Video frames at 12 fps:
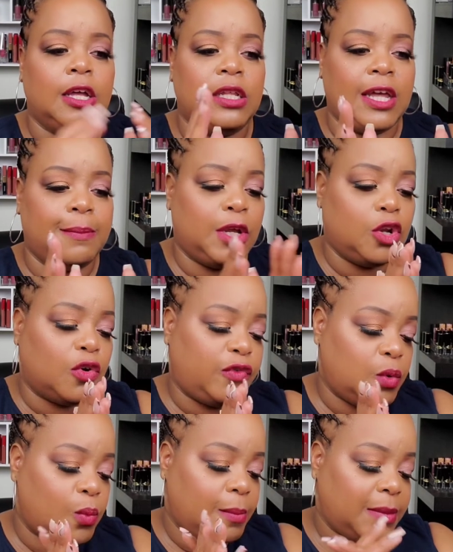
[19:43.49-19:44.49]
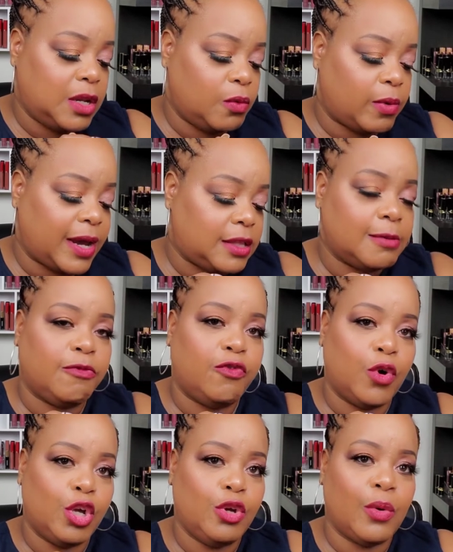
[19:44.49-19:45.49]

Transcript: Let me know if you want me to rank them for you.